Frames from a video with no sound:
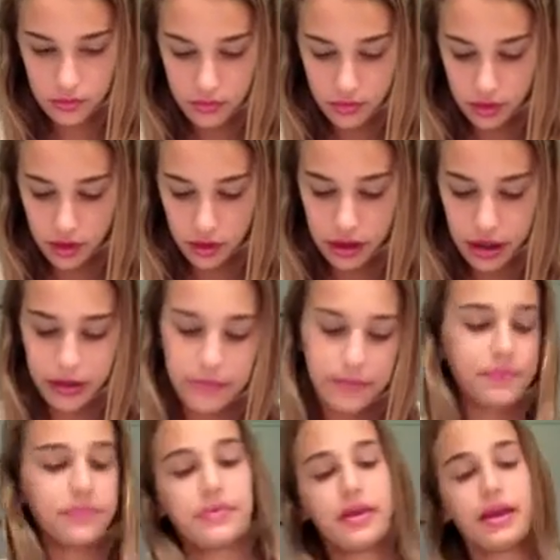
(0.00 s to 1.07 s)
Alright,
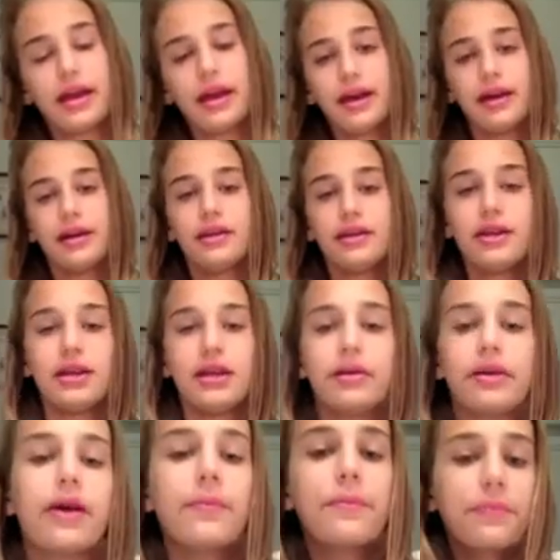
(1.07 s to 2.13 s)
and here
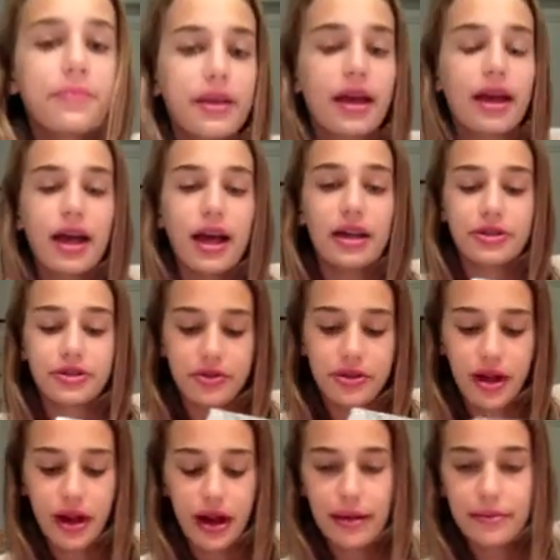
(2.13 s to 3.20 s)
you go. So
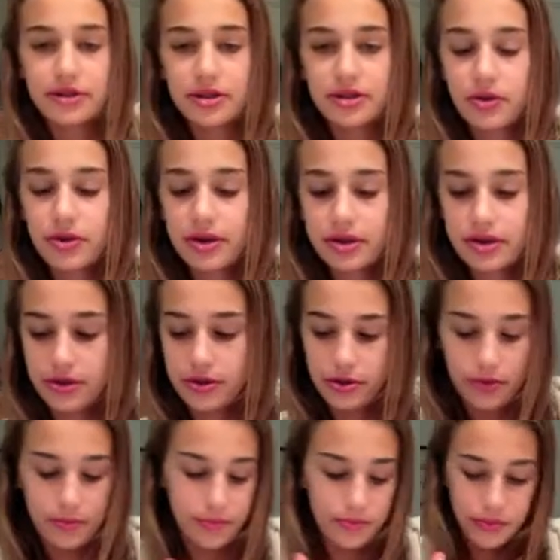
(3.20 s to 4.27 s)
now I'm just going
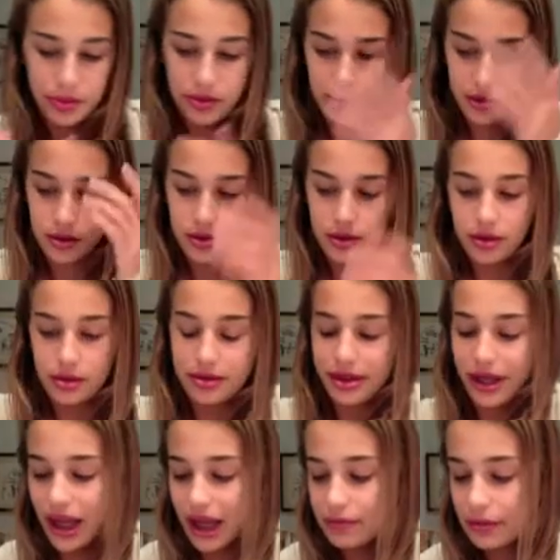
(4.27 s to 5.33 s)
to
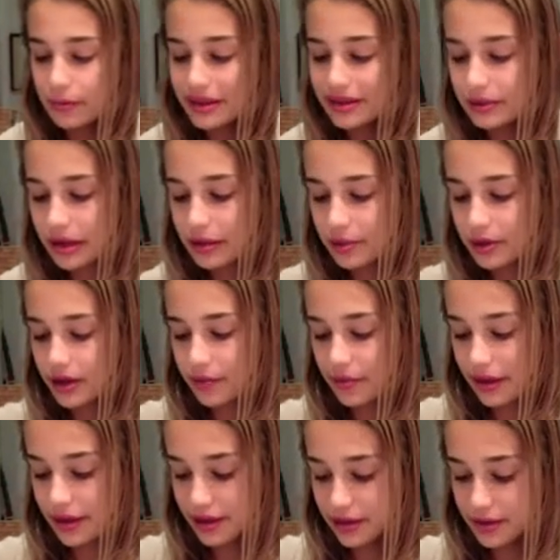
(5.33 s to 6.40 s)
take my piece of paper
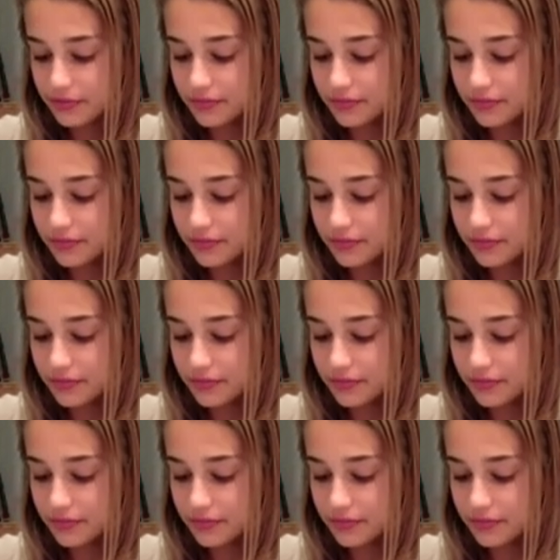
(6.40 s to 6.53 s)
and